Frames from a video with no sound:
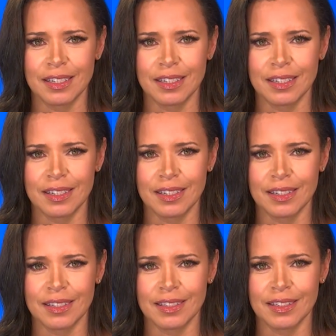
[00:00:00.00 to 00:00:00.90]

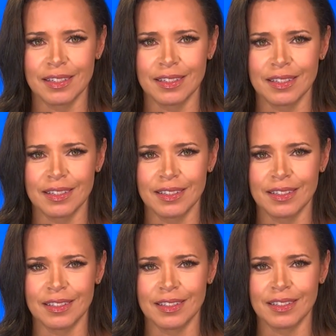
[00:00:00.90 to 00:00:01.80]

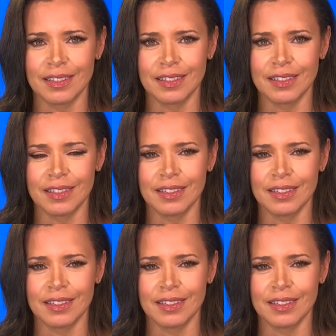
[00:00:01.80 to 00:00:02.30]
The person shown says nothing.